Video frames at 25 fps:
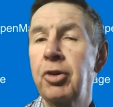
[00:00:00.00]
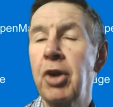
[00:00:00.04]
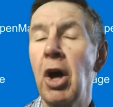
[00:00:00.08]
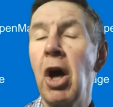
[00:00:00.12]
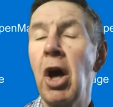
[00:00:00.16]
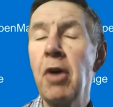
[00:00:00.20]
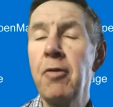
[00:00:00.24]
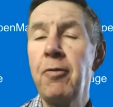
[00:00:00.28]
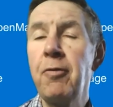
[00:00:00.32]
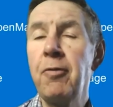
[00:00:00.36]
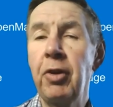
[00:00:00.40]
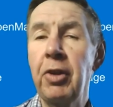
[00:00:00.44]
So,
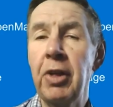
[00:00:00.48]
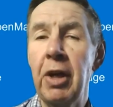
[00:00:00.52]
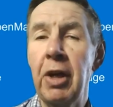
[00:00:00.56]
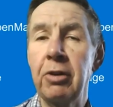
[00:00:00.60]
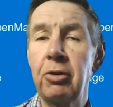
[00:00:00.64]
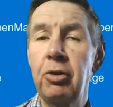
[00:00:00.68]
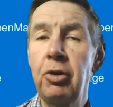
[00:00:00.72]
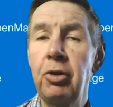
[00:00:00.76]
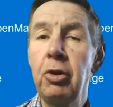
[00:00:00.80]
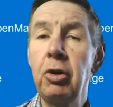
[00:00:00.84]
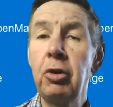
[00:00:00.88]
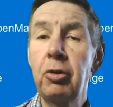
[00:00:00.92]
hopefully,
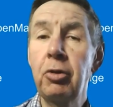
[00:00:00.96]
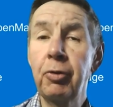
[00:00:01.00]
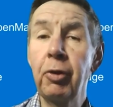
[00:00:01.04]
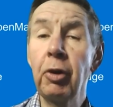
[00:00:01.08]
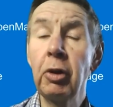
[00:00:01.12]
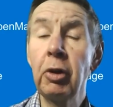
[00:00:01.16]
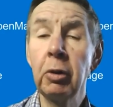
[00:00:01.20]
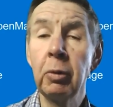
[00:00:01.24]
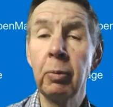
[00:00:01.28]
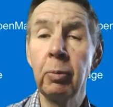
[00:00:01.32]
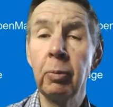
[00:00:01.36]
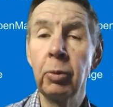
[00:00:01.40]
that's
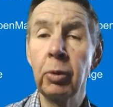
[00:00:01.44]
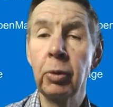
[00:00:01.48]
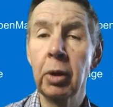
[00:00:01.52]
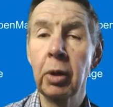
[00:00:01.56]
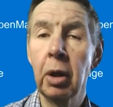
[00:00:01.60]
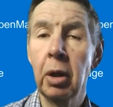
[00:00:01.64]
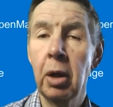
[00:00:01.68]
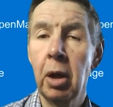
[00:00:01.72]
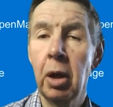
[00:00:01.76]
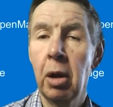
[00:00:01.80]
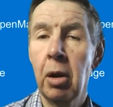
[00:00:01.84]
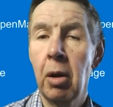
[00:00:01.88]
useful
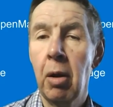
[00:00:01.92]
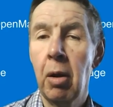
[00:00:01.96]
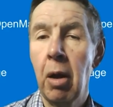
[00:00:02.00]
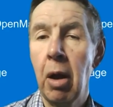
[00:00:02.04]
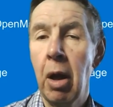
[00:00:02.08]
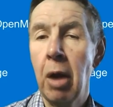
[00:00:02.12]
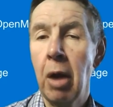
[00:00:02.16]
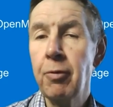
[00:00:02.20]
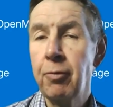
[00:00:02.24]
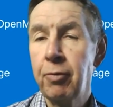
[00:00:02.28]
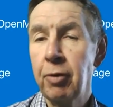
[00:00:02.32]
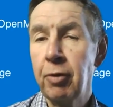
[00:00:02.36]

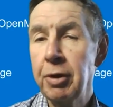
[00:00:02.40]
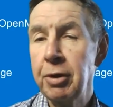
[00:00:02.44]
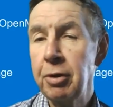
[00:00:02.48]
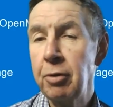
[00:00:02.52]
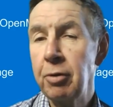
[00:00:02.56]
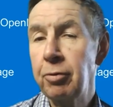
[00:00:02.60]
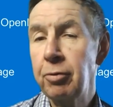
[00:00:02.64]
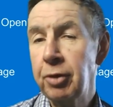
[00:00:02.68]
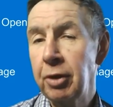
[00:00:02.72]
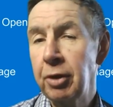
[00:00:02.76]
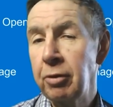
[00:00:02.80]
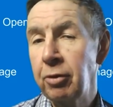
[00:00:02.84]
hopefully
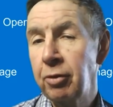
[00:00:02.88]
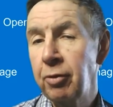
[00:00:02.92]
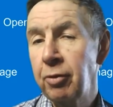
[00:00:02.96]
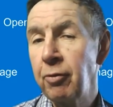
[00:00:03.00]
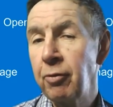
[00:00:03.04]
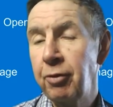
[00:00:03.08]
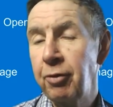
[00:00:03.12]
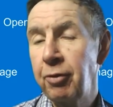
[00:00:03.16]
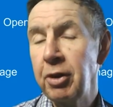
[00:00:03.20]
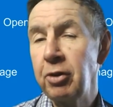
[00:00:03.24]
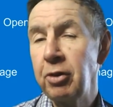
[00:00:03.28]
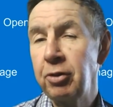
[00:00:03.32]
you've seen
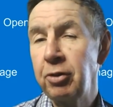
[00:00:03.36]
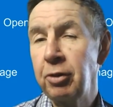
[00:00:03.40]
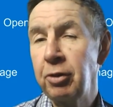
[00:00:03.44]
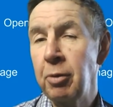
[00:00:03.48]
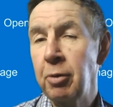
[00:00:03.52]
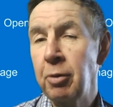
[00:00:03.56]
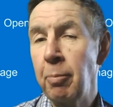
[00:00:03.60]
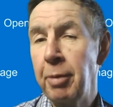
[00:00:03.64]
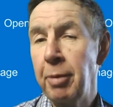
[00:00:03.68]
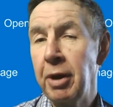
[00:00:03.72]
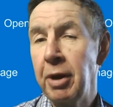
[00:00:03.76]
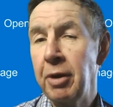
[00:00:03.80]
some features
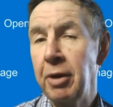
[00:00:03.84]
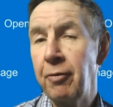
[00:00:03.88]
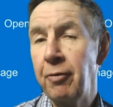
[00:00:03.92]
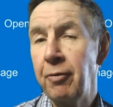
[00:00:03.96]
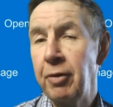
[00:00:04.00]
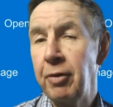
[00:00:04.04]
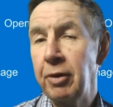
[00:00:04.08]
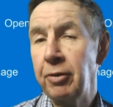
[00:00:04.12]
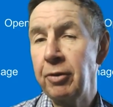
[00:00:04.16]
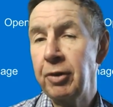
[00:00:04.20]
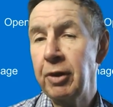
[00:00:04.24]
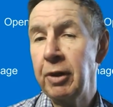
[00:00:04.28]
and
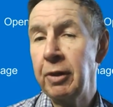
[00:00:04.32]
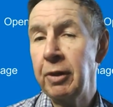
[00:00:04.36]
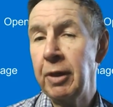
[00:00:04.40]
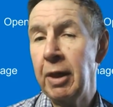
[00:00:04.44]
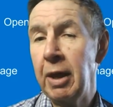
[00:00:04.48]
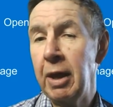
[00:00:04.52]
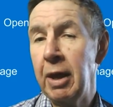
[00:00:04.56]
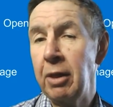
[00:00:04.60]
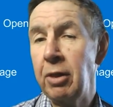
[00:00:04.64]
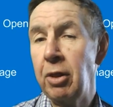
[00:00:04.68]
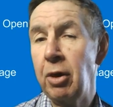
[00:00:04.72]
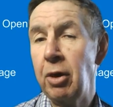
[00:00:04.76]
benefits in
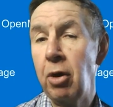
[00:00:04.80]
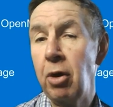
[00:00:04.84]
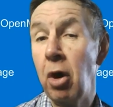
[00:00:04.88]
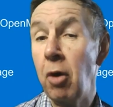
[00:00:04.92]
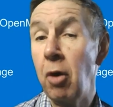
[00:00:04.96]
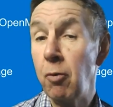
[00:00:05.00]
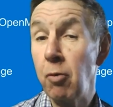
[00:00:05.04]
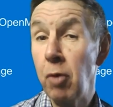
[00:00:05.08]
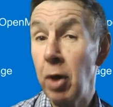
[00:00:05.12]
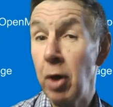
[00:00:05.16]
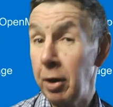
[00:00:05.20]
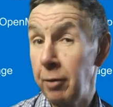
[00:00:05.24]
there that
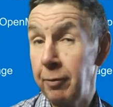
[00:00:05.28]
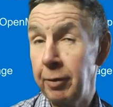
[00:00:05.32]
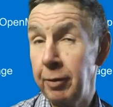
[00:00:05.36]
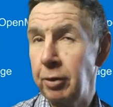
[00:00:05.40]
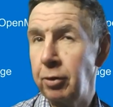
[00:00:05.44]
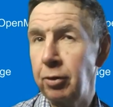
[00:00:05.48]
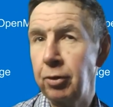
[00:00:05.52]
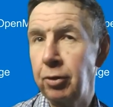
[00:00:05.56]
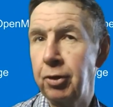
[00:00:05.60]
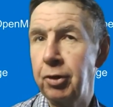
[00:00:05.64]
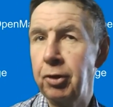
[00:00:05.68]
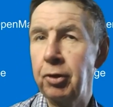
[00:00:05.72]
are
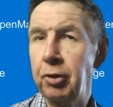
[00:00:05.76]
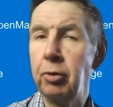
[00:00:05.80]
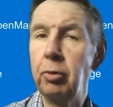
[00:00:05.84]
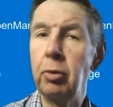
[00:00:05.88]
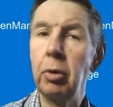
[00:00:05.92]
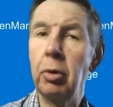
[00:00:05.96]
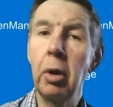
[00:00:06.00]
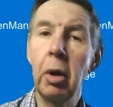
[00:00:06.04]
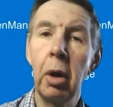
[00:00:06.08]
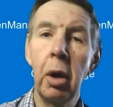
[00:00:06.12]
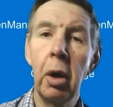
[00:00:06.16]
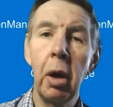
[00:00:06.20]
relevant
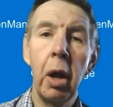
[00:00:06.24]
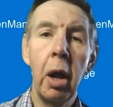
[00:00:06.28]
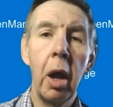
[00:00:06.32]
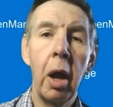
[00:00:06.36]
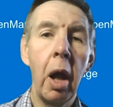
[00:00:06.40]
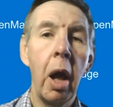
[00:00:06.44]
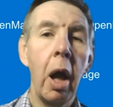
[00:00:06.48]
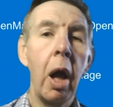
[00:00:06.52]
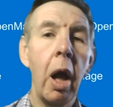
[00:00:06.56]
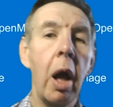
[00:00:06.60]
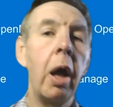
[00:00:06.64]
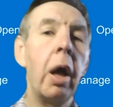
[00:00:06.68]
to
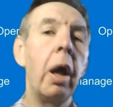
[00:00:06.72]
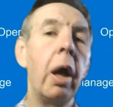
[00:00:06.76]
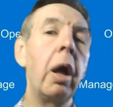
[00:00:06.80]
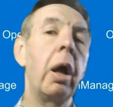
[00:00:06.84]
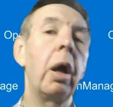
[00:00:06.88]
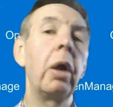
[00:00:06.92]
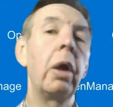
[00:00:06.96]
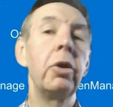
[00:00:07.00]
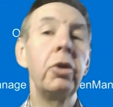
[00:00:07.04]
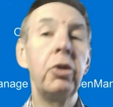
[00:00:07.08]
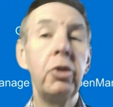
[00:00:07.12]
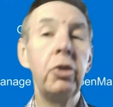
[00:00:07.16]

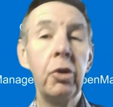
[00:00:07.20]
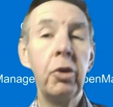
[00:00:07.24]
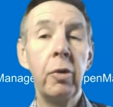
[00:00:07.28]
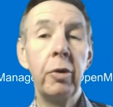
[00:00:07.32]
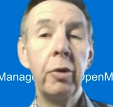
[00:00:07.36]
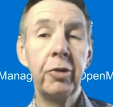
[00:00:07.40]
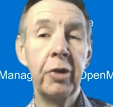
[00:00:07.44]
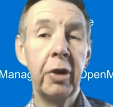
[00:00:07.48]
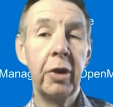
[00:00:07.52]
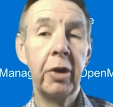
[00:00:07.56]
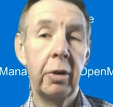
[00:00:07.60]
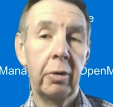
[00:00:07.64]
uh, you
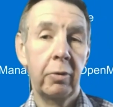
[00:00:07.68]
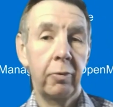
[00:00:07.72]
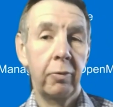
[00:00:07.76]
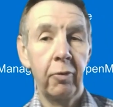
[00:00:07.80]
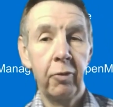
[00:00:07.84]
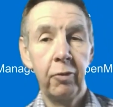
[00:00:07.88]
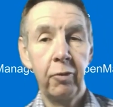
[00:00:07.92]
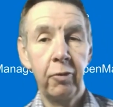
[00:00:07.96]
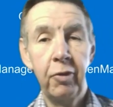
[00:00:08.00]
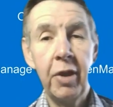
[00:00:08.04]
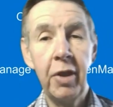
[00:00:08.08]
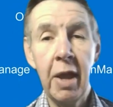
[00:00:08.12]
as a
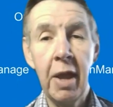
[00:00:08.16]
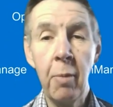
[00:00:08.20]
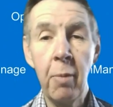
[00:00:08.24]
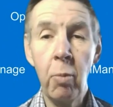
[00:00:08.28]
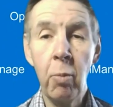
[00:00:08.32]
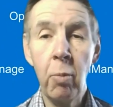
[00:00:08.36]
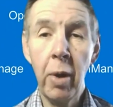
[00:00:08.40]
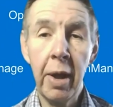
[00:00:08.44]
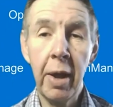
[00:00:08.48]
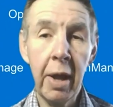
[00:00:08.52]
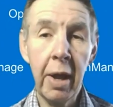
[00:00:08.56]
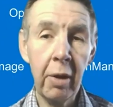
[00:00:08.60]

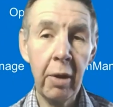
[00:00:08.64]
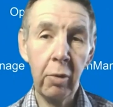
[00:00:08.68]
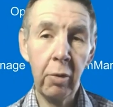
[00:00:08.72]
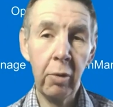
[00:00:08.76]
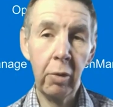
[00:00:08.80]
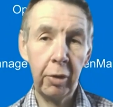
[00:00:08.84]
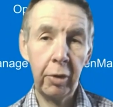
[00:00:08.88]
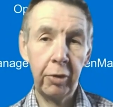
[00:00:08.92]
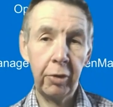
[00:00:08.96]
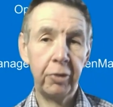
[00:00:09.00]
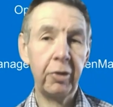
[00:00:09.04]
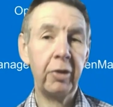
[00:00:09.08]
VMware
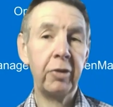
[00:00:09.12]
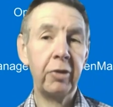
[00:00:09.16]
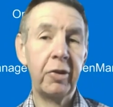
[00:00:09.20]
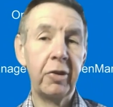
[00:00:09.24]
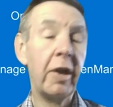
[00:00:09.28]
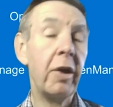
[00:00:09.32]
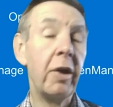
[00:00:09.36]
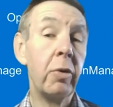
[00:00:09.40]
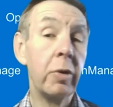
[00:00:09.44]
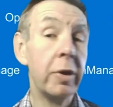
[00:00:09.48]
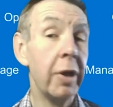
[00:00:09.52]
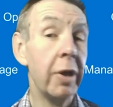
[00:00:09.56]
or as a
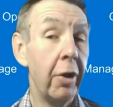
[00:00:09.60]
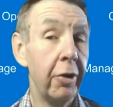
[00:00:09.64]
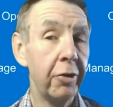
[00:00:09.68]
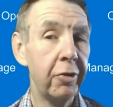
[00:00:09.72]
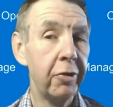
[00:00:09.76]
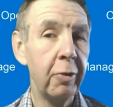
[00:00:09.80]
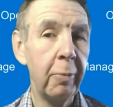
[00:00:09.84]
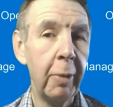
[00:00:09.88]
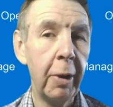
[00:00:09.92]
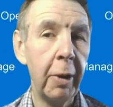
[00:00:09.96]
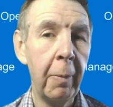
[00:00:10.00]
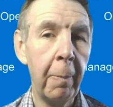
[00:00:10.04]
Dell
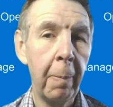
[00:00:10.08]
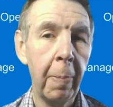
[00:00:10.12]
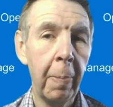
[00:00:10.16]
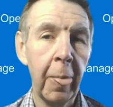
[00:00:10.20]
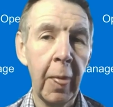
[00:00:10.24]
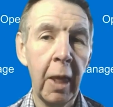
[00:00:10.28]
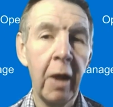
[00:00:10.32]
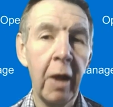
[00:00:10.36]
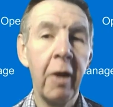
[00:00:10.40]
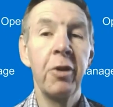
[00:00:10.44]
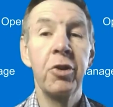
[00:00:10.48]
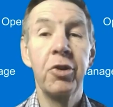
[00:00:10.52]
customer.
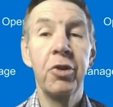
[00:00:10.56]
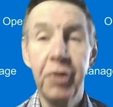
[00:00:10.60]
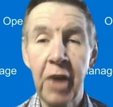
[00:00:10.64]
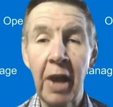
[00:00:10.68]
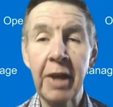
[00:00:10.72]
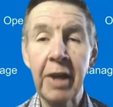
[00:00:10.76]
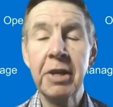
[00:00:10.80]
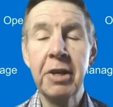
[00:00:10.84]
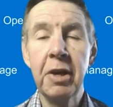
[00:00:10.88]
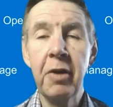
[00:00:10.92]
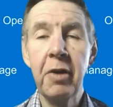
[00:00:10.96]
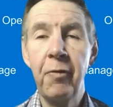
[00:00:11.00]

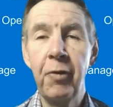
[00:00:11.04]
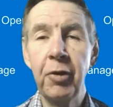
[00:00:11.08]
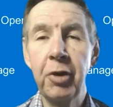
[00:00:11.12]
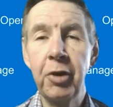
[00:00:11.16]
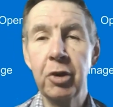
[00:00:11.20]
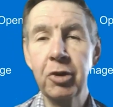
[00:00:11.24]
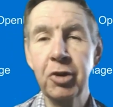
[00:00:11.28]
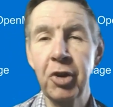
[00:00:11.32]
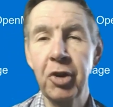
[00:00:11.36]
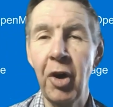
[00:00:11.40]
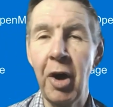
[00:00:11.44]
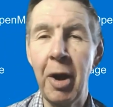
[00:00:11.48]
Thank you for
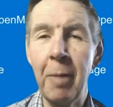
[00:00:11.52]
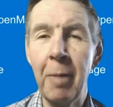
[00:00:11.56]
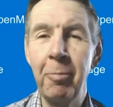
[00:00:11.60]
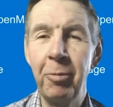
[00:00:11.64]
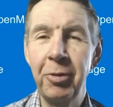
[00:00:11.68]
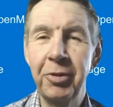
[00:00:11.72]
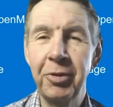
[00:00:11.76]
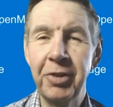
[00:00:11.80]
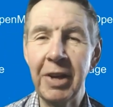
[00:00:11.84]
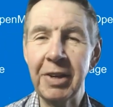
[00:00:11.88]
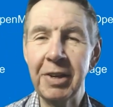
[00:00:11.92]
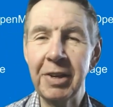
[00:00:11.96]
your
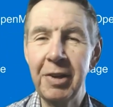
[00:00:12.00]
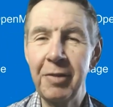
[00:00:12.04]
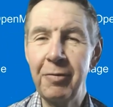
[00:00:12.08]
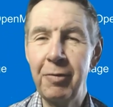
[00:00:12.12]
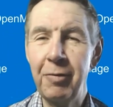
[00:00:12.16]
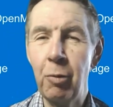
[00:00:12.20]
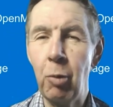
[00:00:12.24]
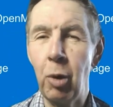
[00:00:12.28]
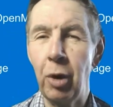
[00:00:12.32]
time. Thank you for